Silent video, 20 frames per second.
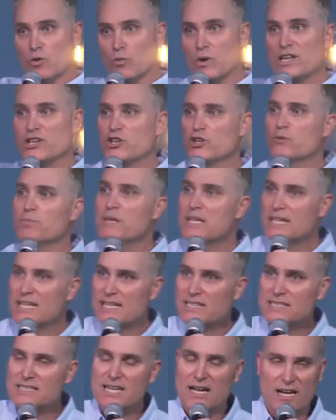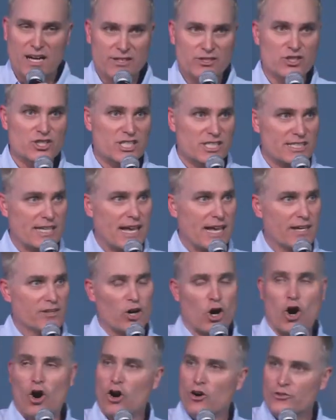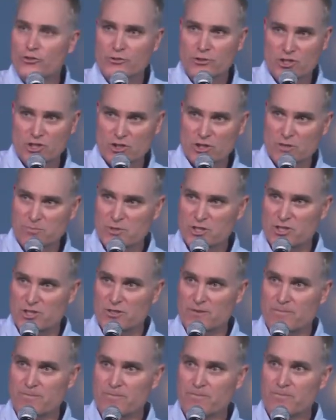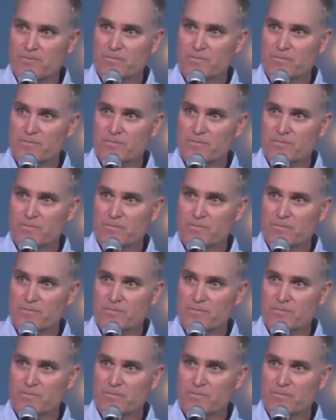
When you begin to understand all through Scripture